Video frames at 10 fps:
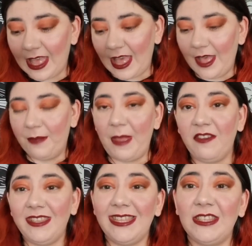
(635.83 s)

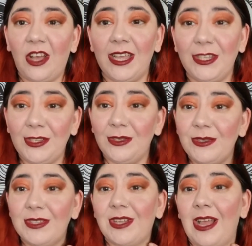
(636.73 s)
Everything that I
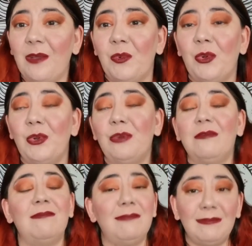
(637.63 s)
use, I will
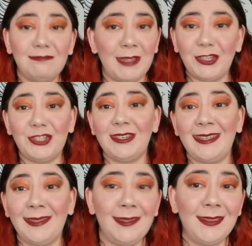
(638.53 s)
mention
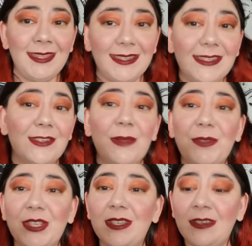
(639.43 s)
it in the
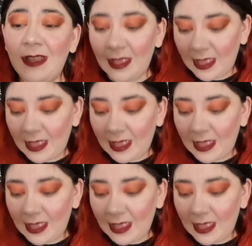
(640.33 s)
description.